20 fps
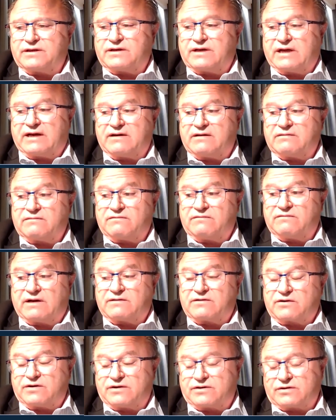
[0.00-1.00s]
and
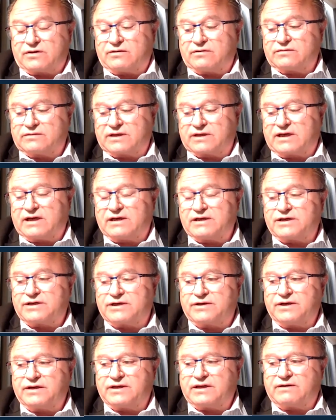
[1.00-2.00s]
that controlled the
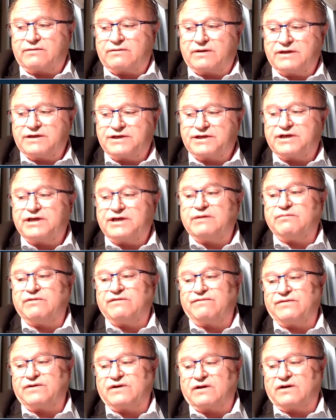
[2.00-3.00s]
country, that regime,
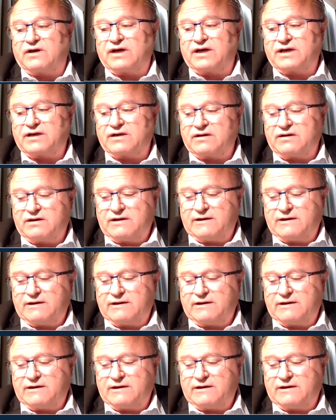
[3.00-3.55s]
if you like,